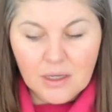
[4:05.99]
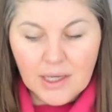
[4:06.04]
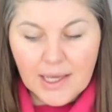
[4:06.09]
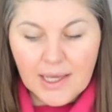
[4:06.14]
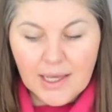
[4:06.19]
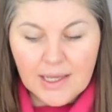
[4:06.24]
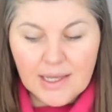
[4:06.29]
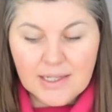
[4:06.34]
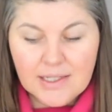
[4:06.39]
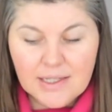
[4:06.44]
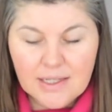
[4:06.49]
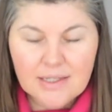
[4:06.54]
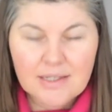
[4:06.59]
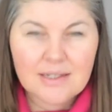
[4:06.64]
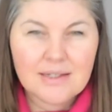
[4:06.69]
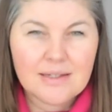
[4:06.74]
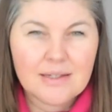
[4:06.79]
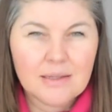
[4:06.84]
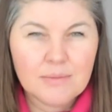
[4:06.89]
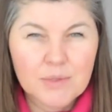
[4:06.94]
It
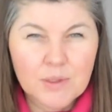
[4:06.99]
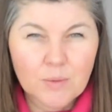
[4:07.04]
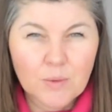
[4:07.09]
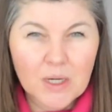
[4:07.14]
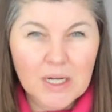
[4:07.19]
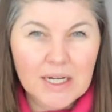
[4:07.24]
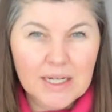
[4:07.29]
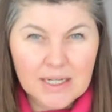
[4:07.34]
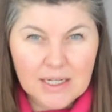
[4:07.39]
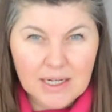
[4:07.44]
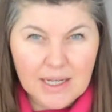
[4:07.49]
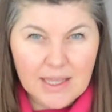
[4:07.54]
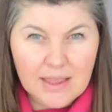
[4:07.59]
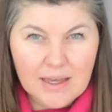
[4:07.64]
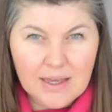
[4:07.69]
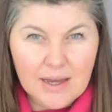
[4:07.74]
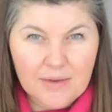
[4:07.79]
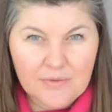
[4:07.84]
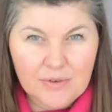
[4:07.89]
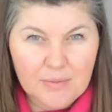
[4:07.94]
doesn't seem to work like
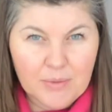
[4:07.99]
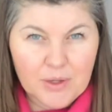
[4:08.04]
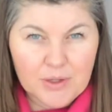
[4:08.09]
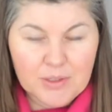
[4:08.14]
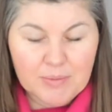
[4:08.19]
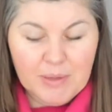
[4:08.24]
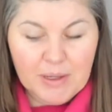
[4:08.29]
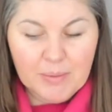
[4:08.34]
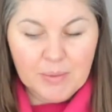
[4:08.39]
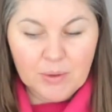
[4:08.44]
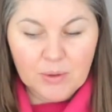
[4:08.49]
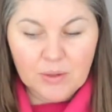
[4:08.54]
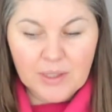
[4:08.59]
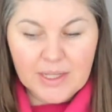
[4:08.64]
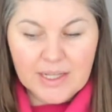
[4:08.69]
that for most people.